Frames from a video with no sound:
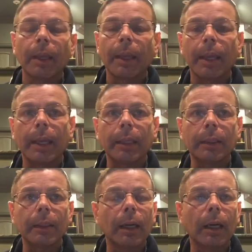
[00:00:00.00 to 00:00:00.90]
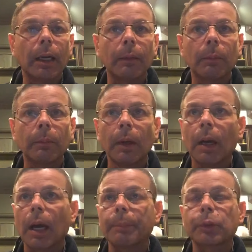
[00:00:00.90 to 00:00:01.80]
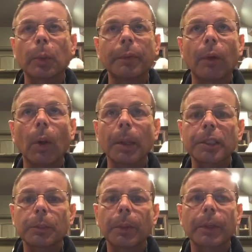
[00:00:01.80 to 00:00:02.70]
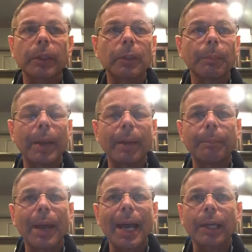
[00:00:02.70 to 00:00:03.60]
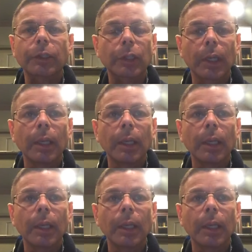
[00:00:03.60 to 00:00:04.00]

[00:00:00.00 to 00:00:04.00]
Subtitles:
And I'm sure we've all experienced a bad batch.